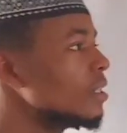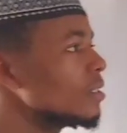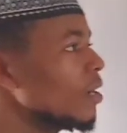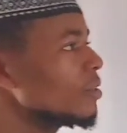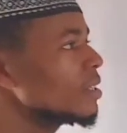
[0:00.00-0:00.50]

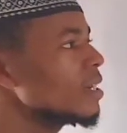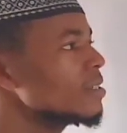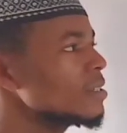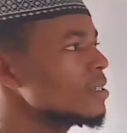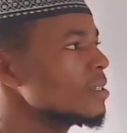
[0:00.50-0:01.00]
Now the
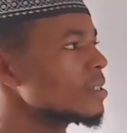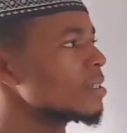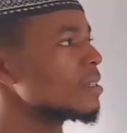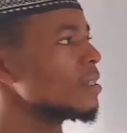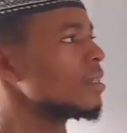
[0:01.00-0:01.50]
next
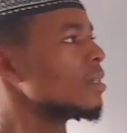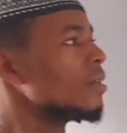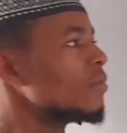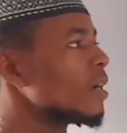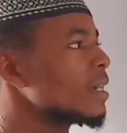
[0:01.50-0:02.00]
is
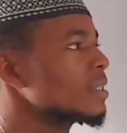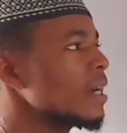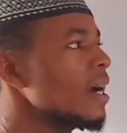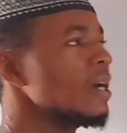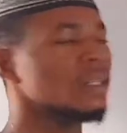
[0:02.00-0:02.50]

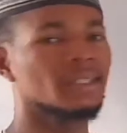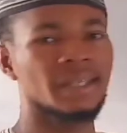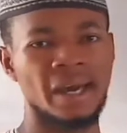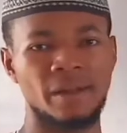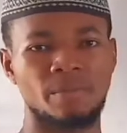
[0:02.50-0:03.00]

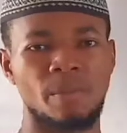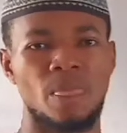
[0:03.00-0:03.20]
fatahta,